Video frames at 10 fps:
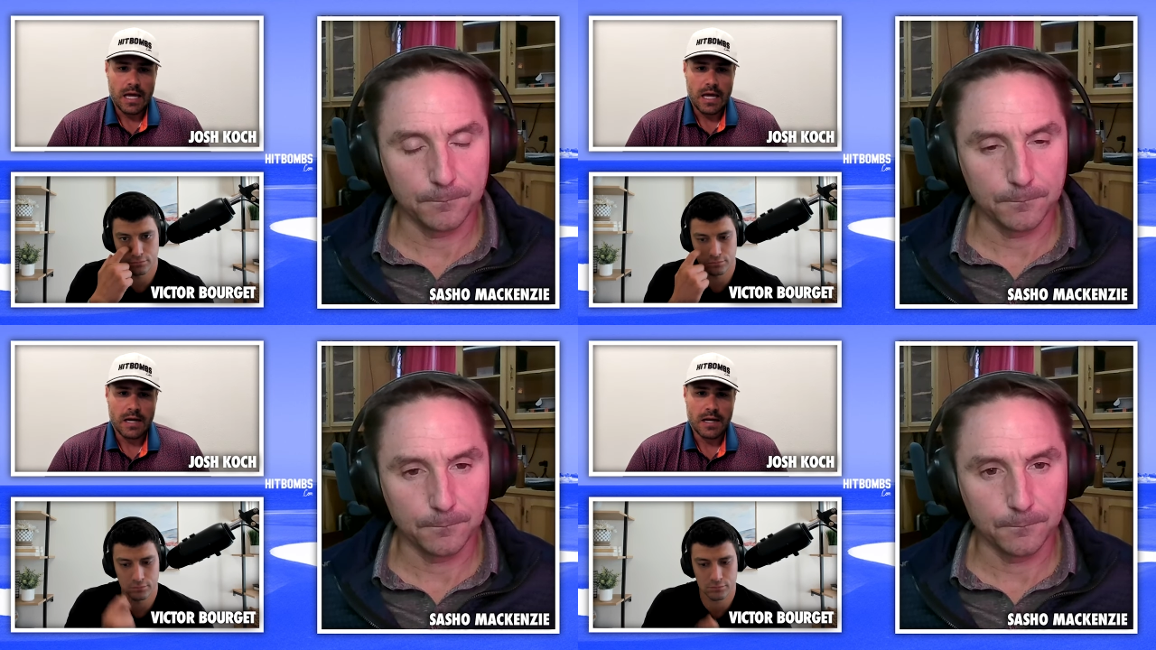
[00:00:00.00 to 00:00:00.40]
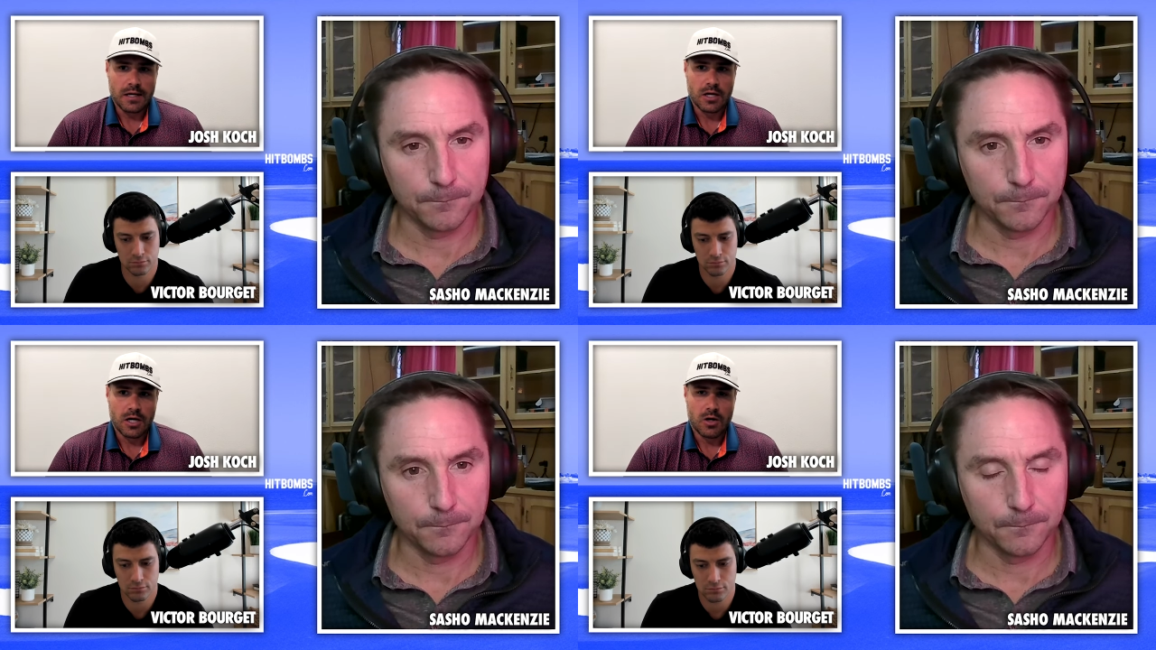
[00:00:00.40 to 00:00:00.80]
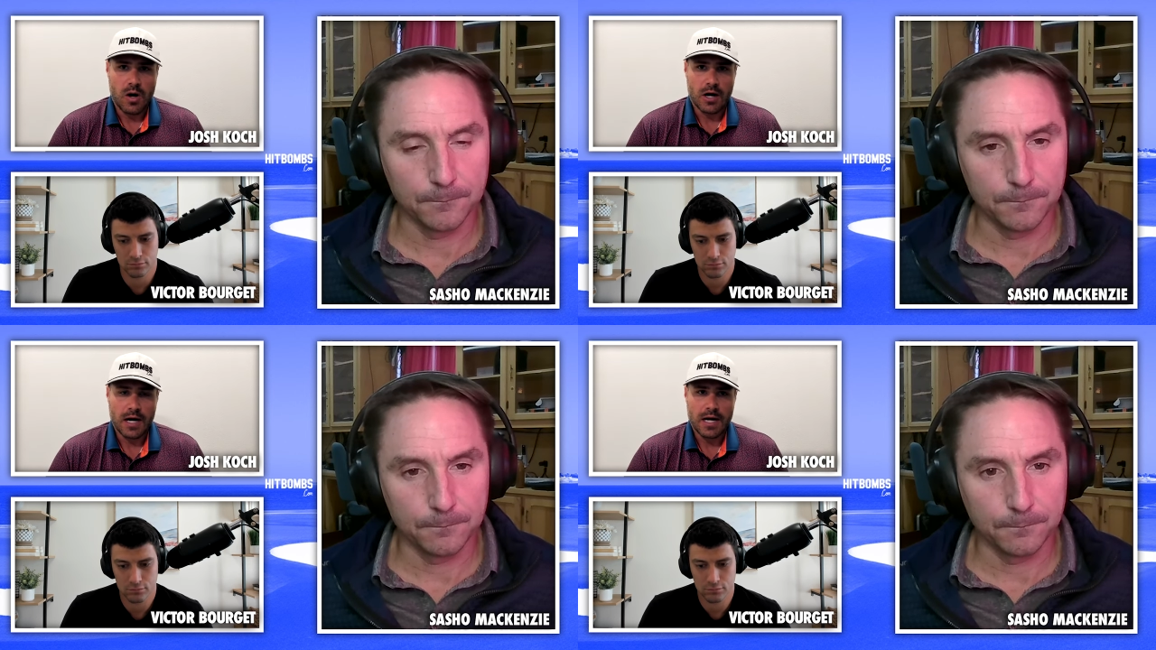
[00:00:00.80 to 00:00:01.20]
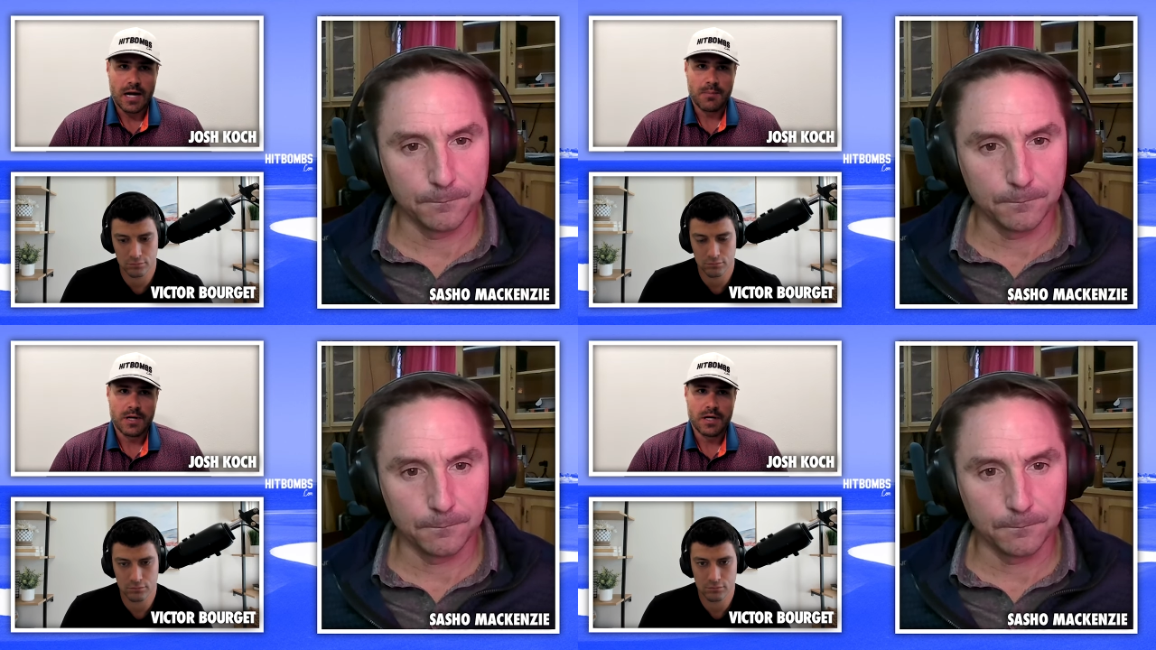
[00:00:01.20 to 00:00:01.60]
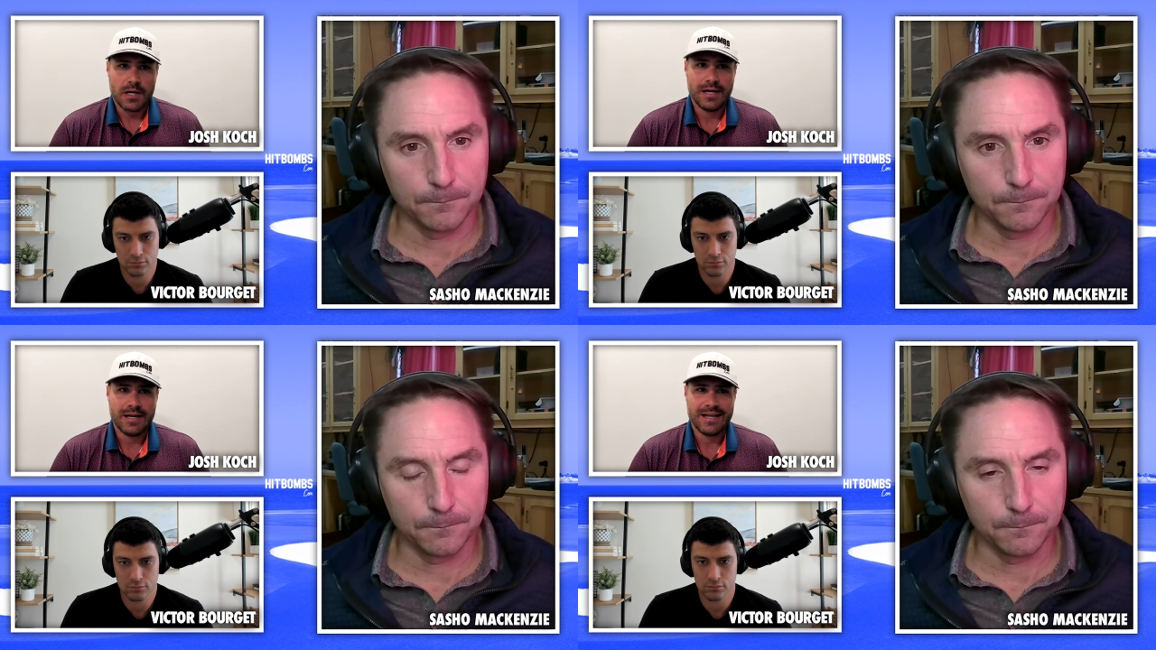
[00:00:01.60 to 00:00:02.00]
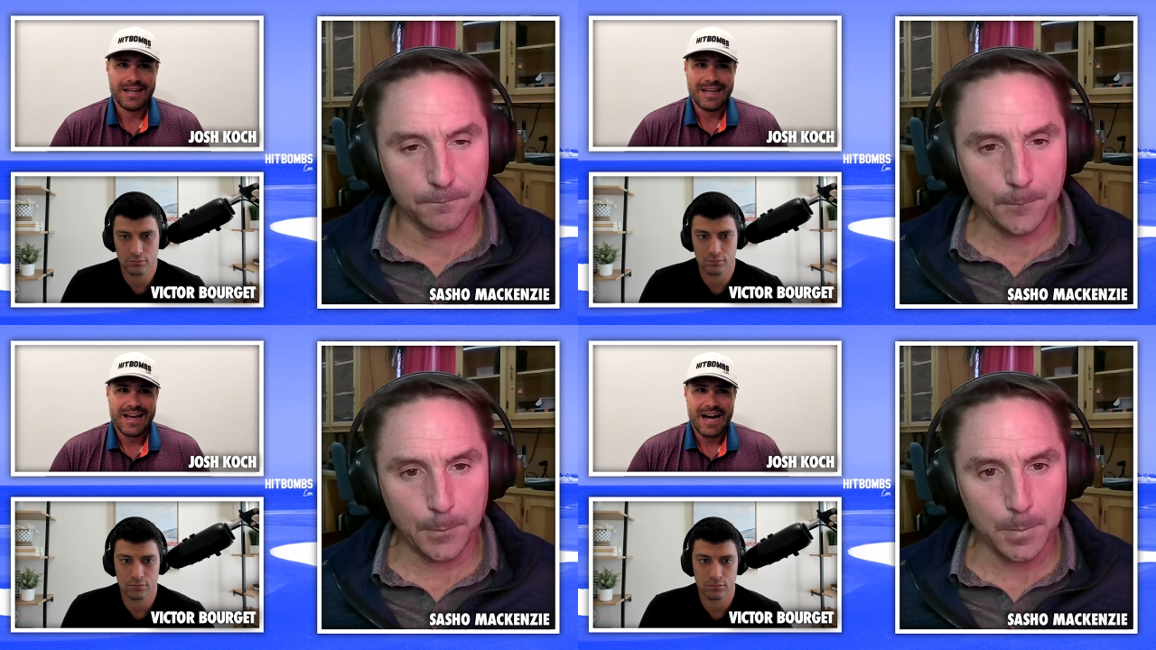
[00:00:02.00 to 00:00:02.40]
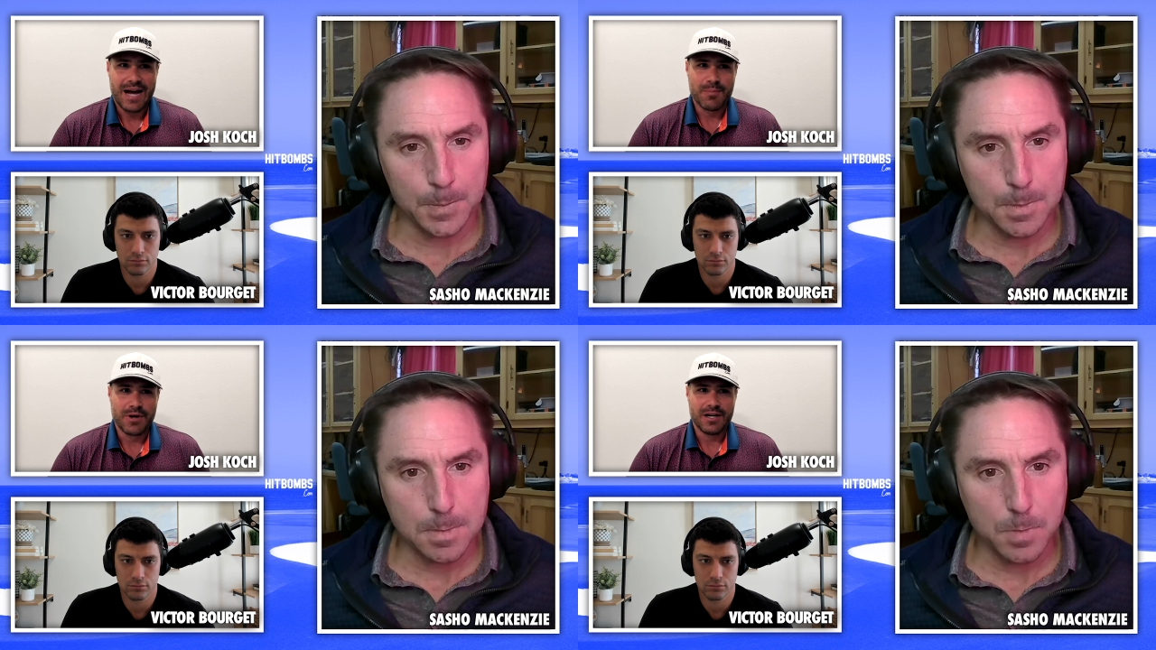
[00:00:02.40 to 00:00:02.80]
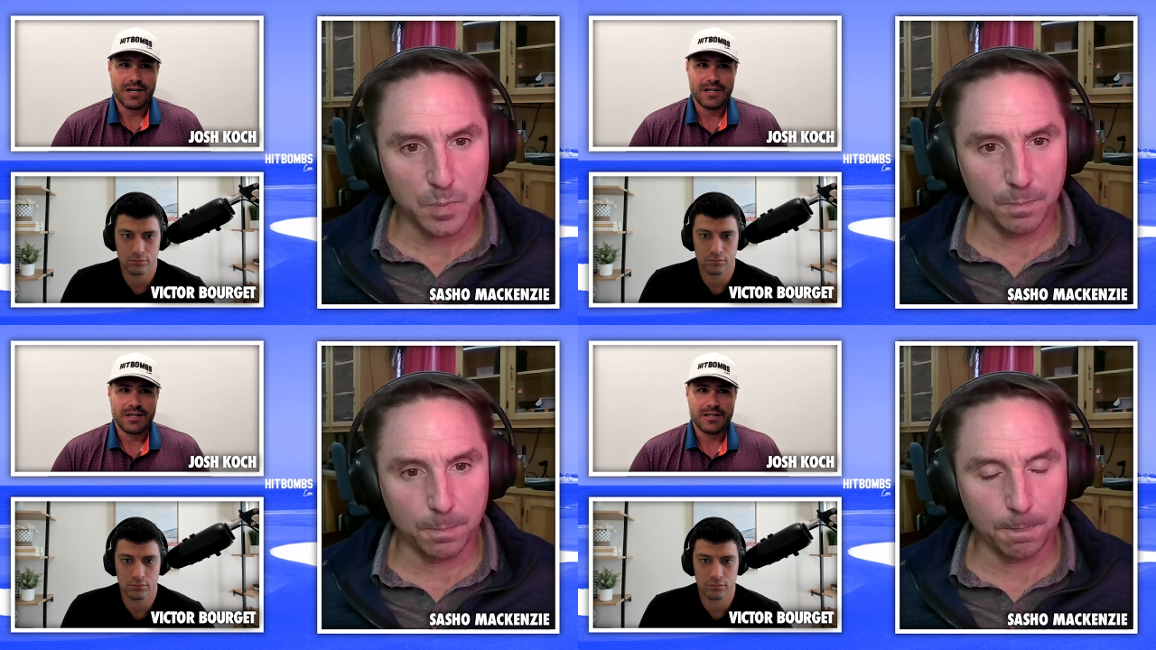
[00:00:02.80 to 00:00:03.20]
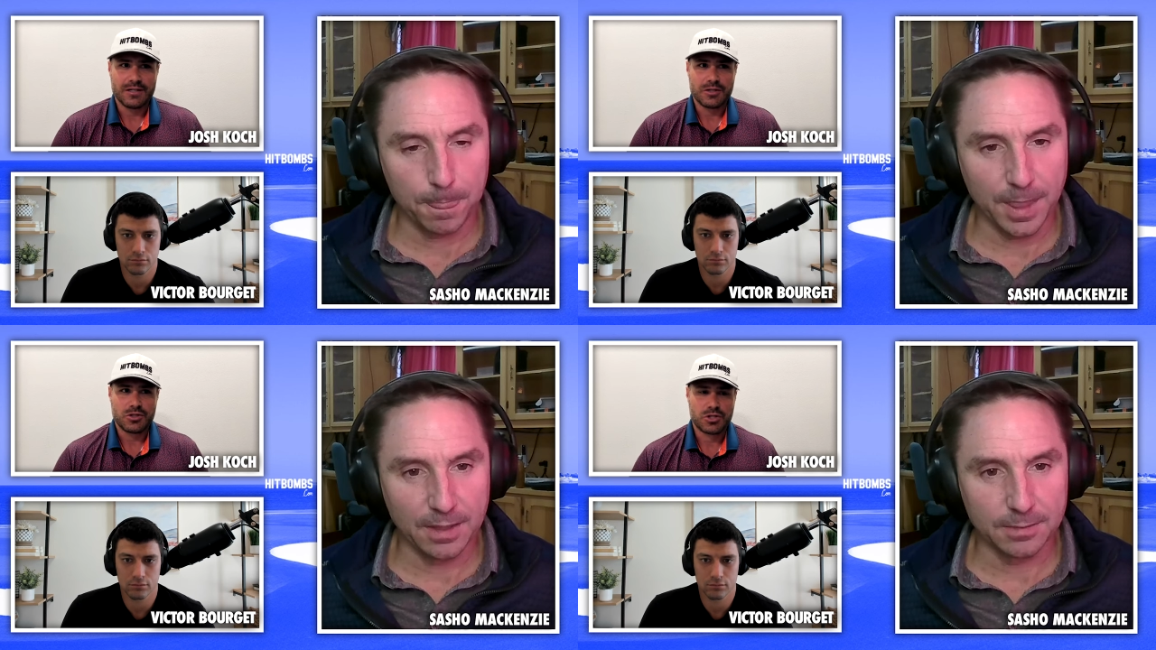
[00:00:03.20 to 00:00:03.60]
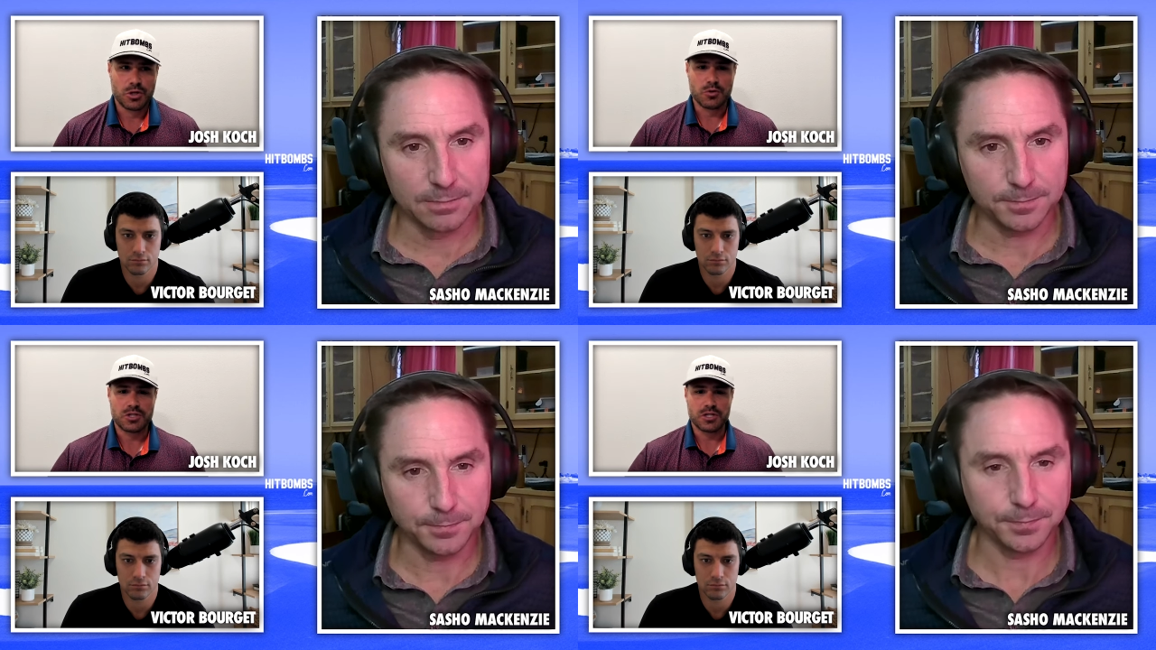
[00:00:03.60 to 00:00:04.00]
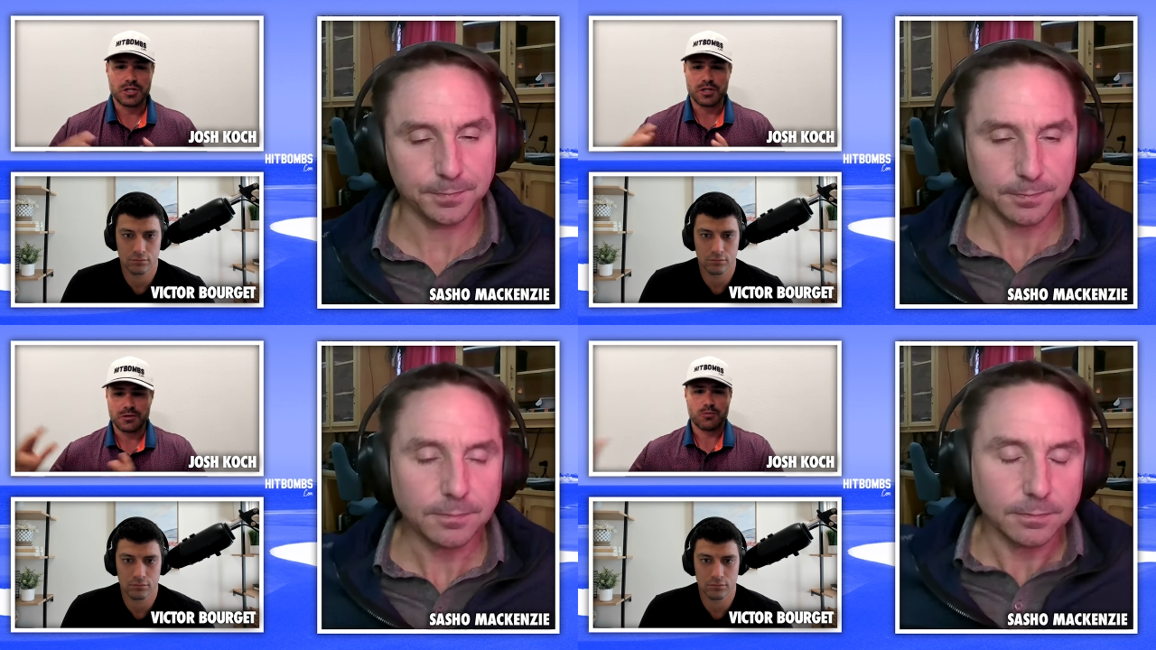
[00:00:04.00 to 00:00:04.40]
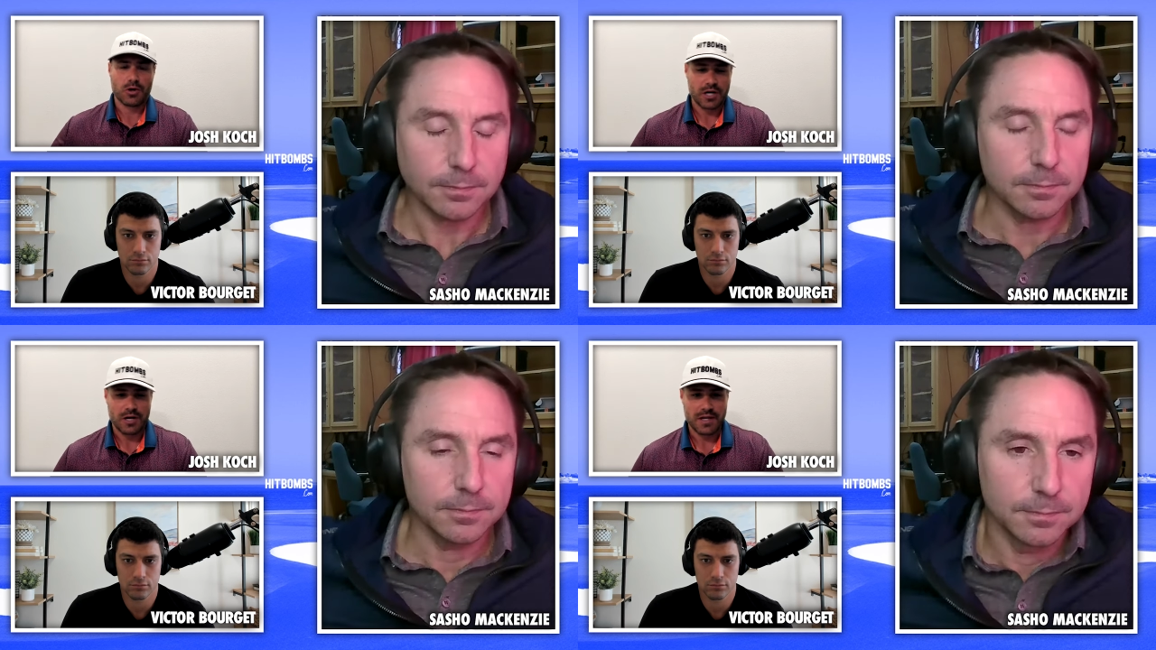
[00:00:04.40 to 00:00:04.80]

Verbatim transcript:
Speaker 1: and then go, all right, I'm gonna I'm gonna choose to work on